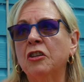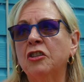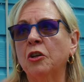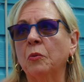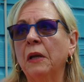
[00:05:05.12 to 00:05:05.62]
to
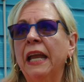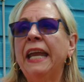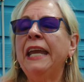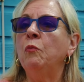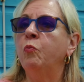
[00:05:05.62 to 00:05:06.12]
do?
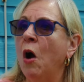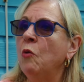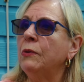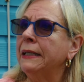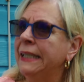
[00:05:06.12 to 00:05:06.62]
He
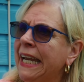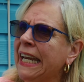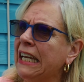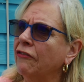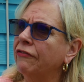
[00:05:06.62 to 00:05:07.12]
won't
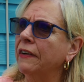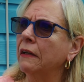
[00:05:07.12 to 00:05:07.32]
leave.